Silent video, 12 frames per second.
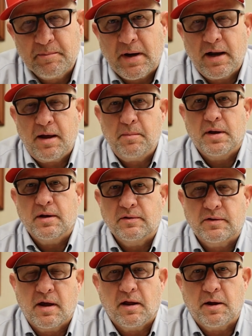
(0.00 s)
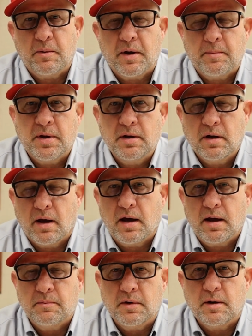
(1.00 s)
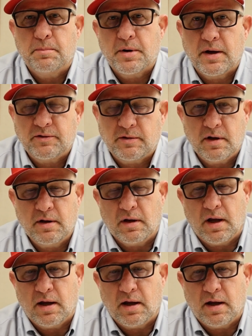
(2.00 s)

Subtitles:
My name is Kelly Whitman. I am the president